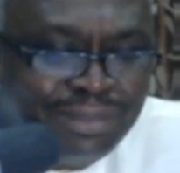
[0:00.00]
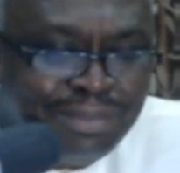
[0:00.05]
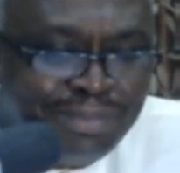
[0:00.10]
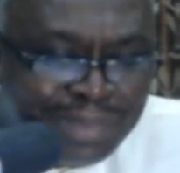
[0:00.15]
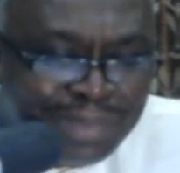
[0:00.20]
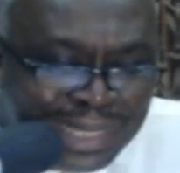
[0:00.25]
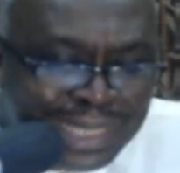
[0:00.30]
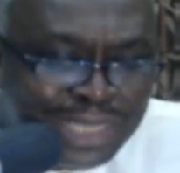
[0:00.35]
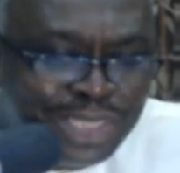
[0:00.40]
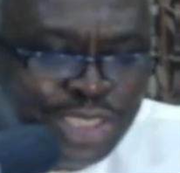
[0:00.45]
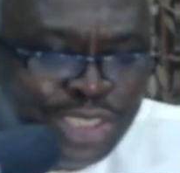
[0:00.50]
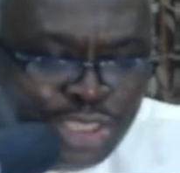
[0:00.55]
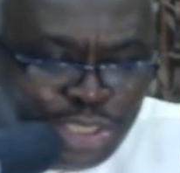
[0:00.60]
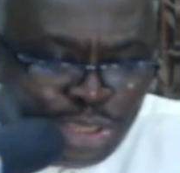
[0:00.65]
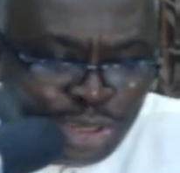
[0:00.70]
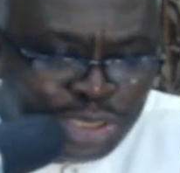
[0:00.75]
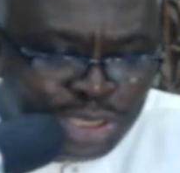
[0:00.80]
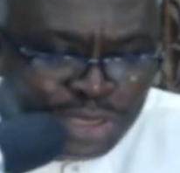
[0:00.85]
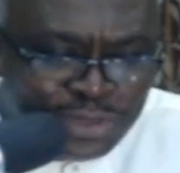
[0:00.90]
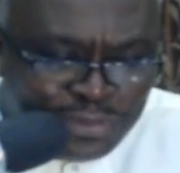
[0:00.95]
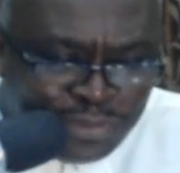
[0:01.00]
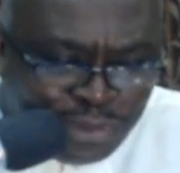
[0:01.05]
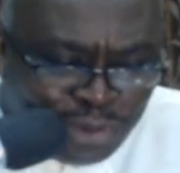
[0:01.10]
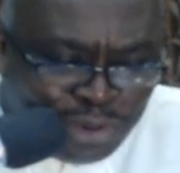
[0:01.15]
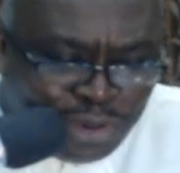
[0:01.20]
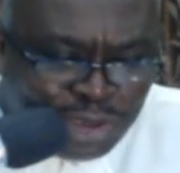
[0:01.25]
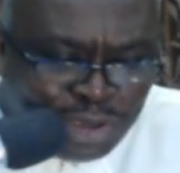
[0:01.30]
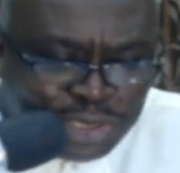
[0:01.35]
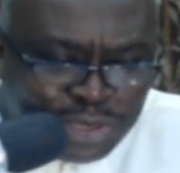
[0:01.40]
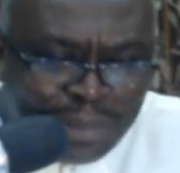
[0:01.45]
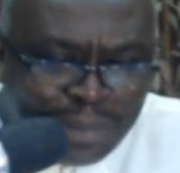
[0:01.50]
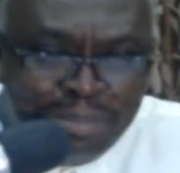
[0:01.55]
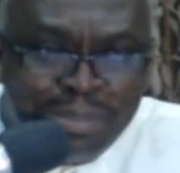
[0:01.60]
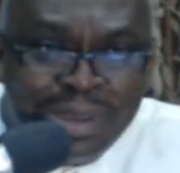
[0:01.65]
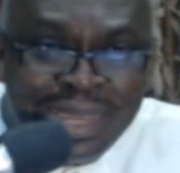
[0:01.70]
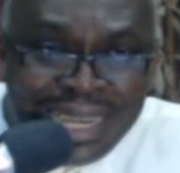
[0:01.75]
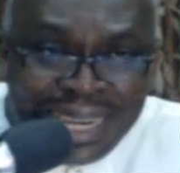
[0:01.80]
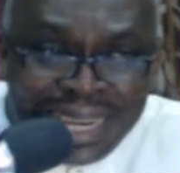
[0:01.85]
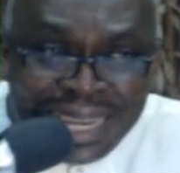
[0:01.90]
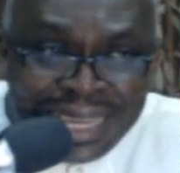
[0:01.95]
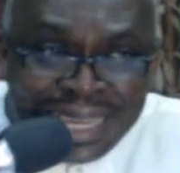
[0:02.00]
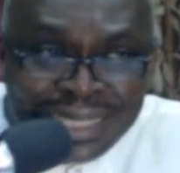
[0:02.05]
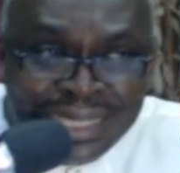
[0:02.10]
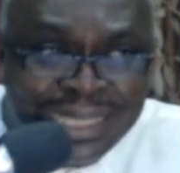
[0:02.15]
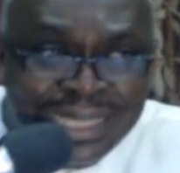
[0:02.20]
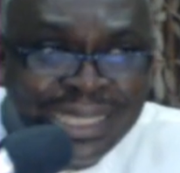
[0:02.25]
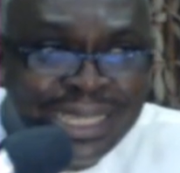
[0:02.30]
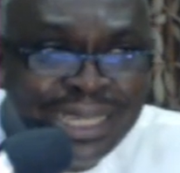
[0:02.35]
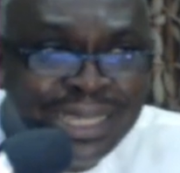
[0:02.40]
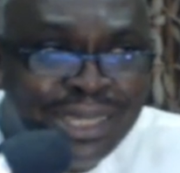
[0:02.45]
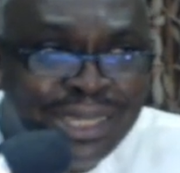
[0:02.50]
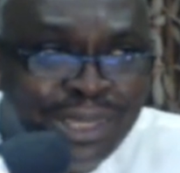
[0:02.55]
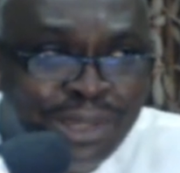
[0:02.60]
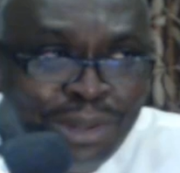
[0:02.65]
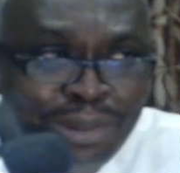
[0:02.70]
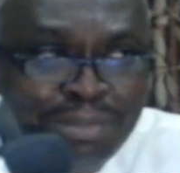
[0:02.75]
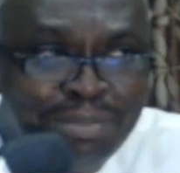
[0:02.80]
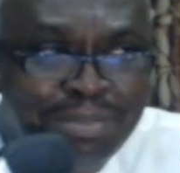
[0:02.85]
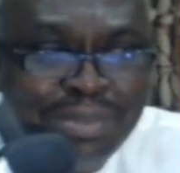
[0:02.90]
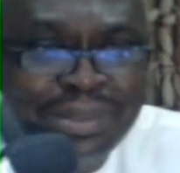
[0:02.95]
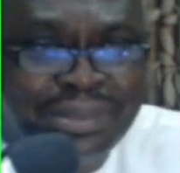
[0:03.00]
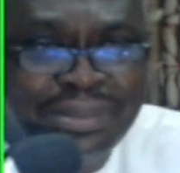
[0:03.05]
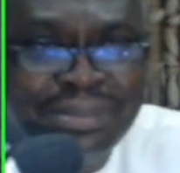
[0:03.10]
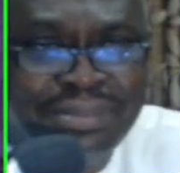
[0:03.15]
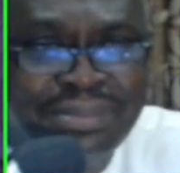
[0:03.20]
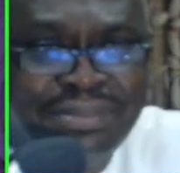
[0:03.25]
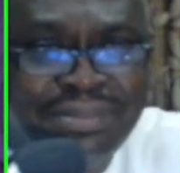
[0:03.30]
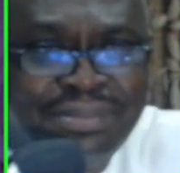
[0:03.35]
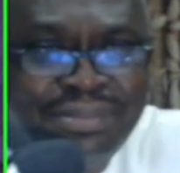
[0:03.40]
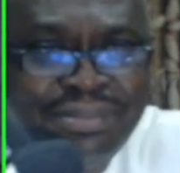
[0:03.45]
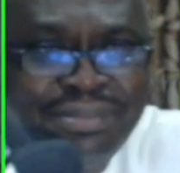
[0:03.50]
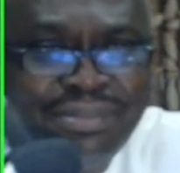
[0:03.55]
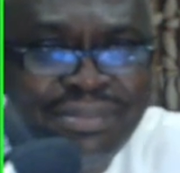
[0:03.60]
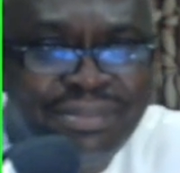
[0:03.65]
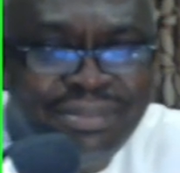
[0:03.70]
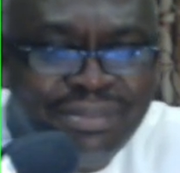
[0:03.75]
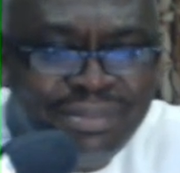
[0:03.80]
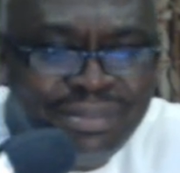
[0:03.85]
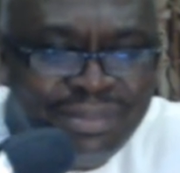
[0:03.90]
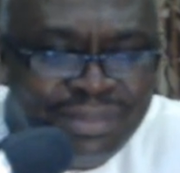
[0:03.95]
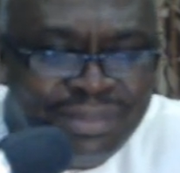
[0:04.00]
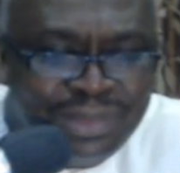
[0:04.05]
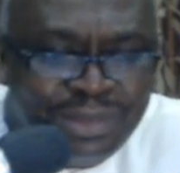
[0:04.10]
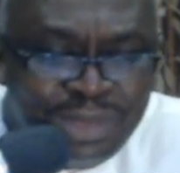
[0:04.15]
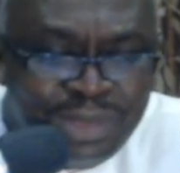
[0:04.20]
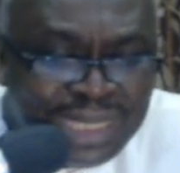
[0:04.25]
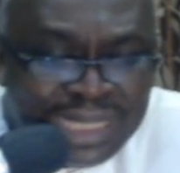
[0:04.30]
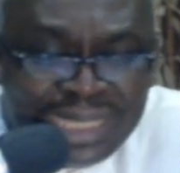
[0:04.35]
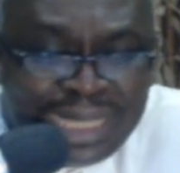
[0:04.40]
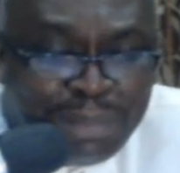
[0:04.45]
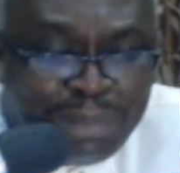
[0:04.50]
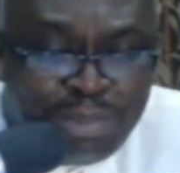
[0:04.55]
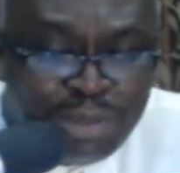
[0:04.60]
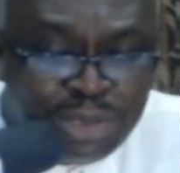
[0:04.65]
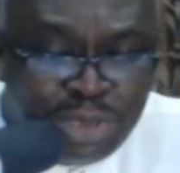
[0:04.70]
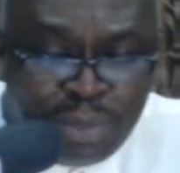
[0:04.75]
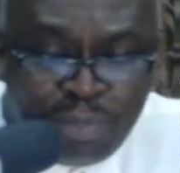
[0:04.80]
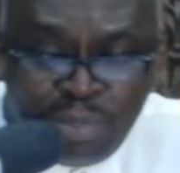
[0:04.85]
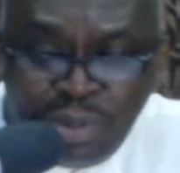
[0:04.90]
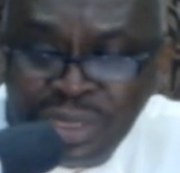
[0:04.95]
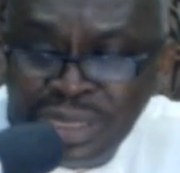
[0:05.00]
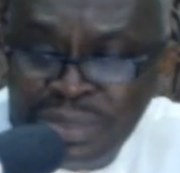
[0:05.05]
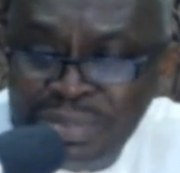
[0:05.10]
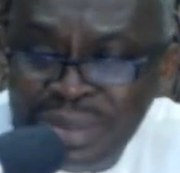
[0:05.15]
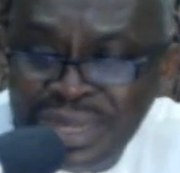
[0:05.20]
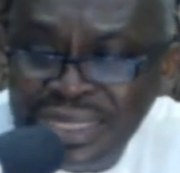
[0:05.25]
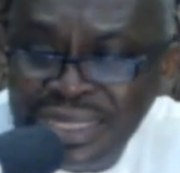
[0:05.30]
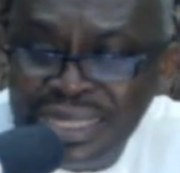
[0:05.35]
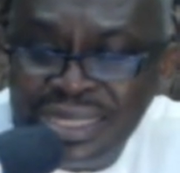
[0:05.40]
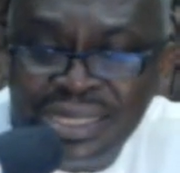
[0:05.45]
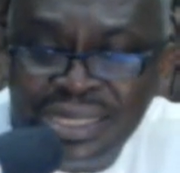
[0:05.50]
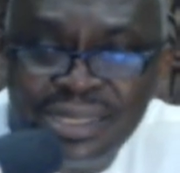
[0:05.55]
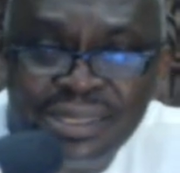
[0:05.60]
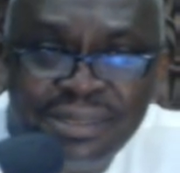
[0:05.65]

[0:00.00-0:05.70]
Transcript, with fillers: Please just focus on being less dump, which is Apostle Paul's message,